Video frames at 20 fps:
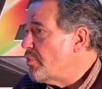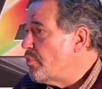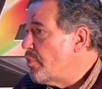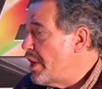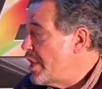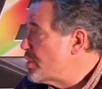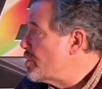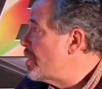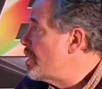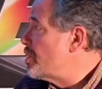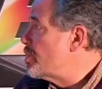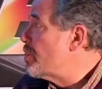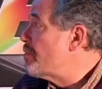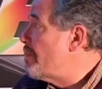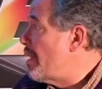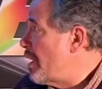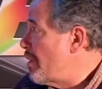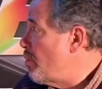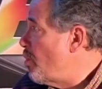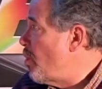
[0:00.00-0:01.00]
residents of
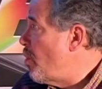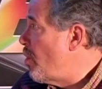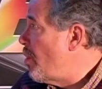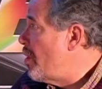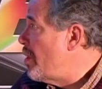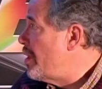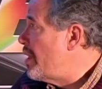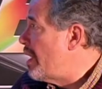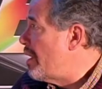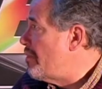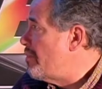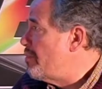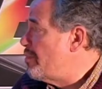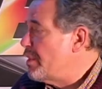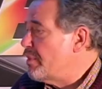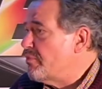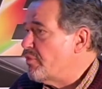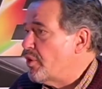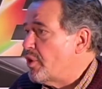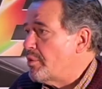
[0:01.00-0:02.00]
my ward. I've
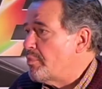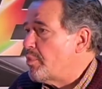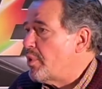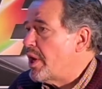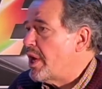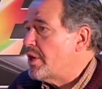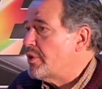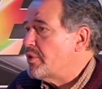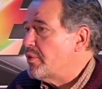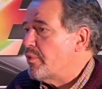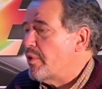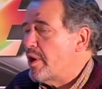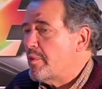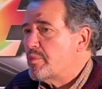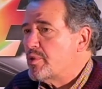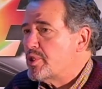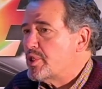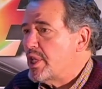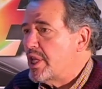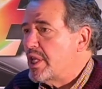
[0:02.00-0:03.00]
been very proud to
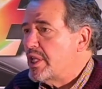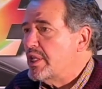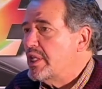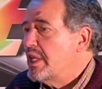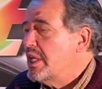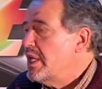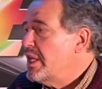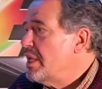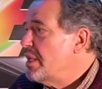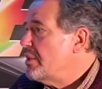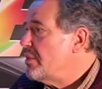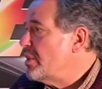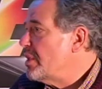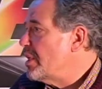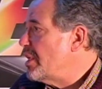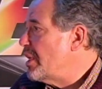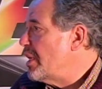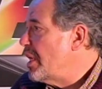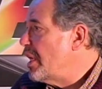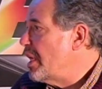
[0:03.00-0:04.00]
represent
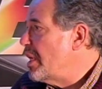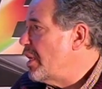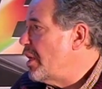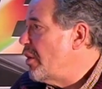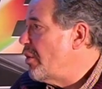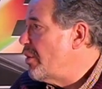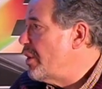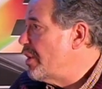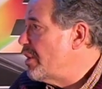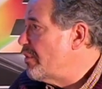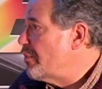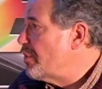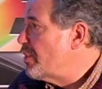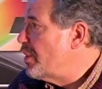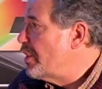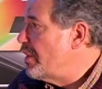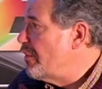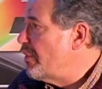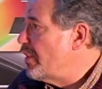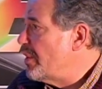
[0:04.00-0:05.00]
the area of
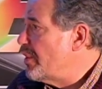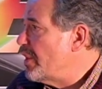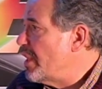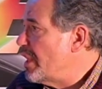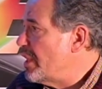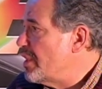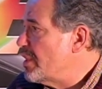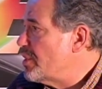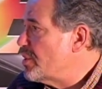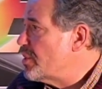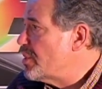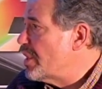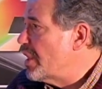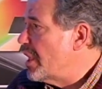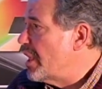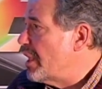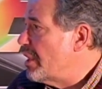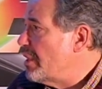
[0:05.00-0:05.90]
Cleveland that is